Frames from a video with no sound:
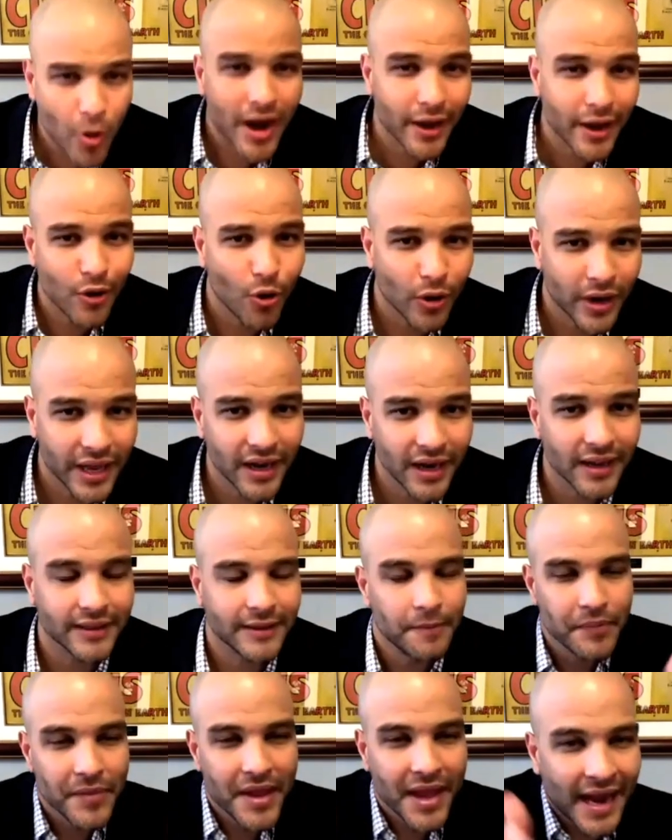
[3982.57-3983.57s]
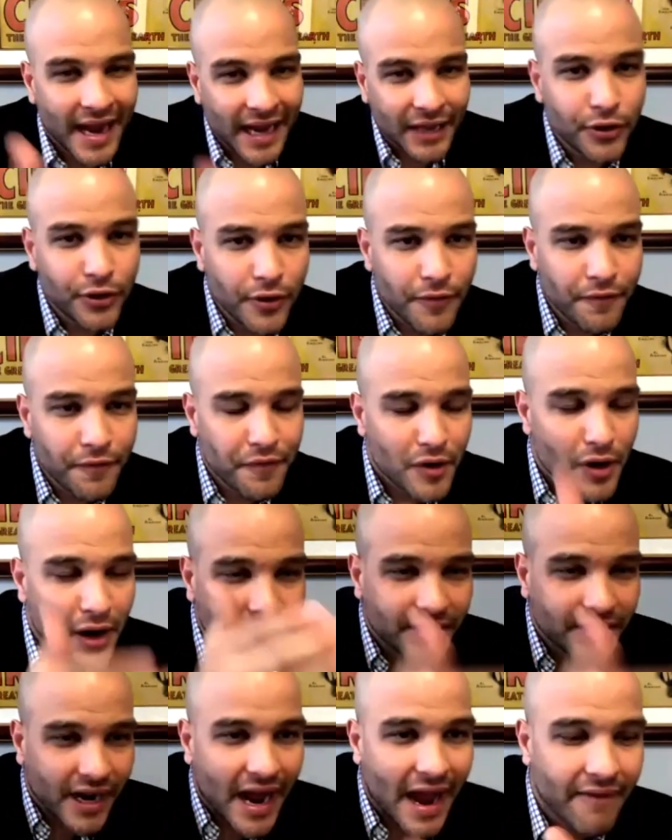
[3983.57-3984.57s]
I want to go kill it. How do you feel
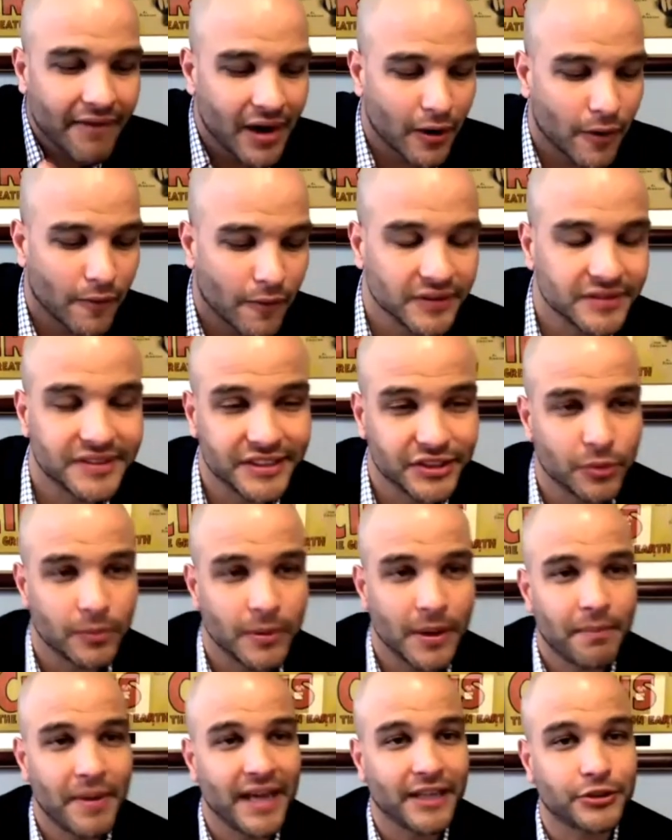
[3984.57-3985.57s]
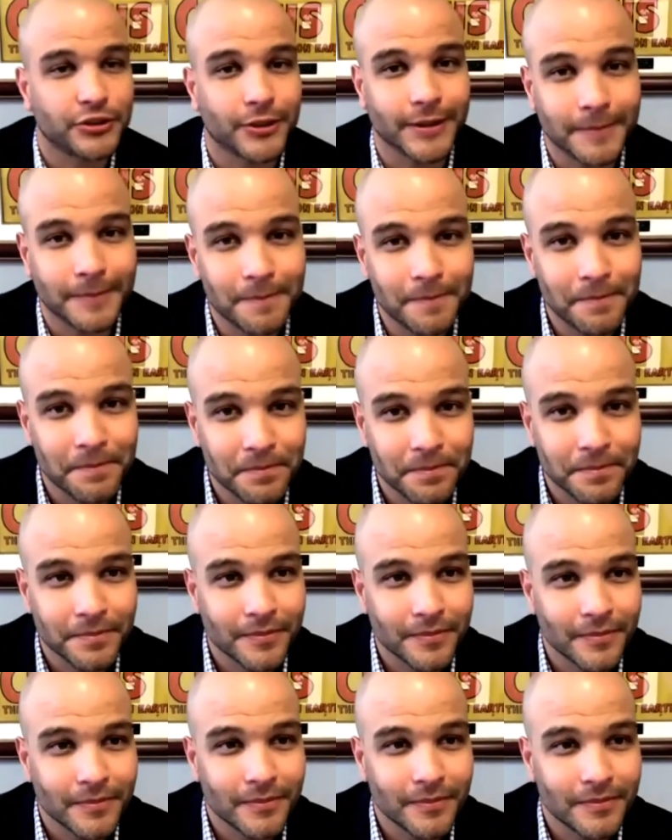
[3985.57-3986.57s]
after having a conversation with Patrick?
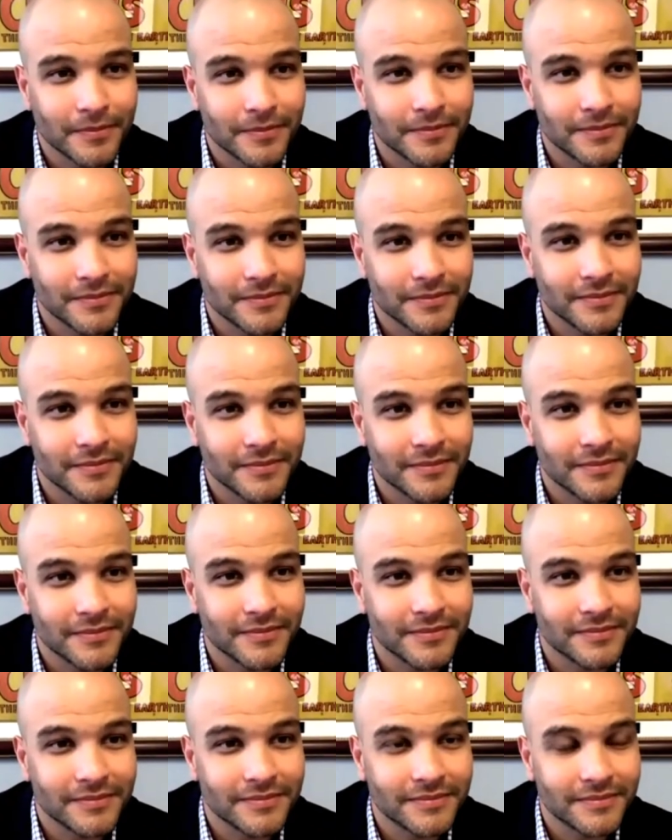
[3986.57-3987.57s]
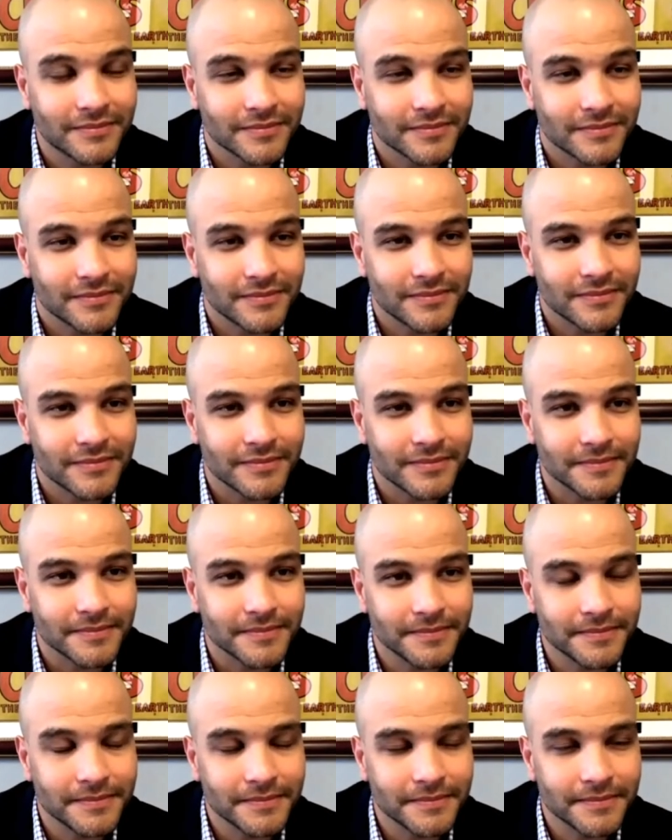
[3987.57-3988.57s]
You know, PBD
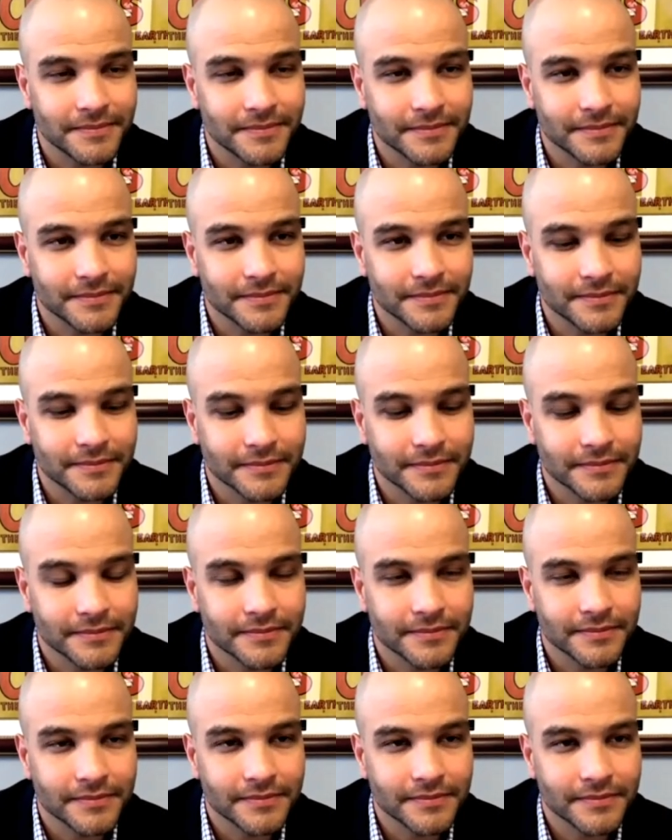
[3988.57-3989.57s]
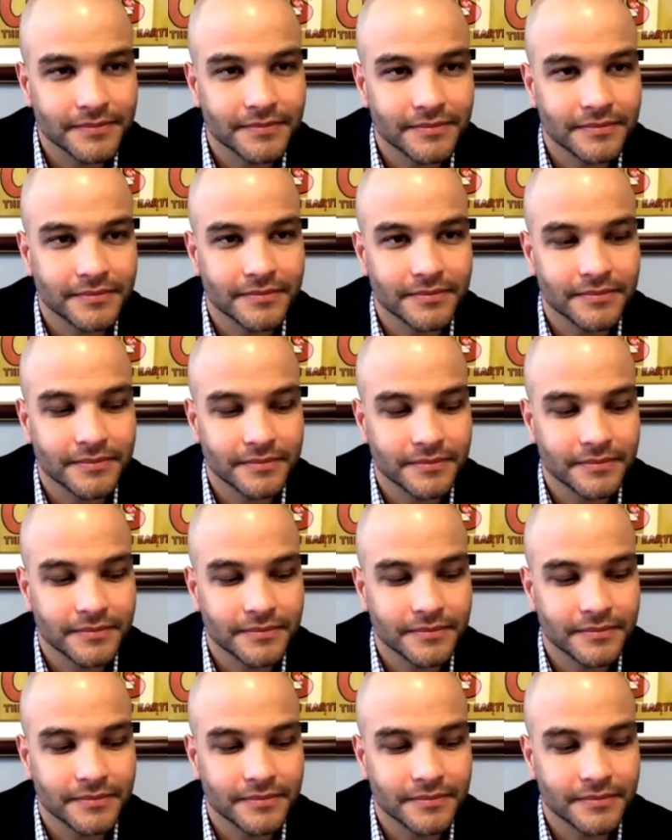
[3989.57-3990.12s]
has got a way of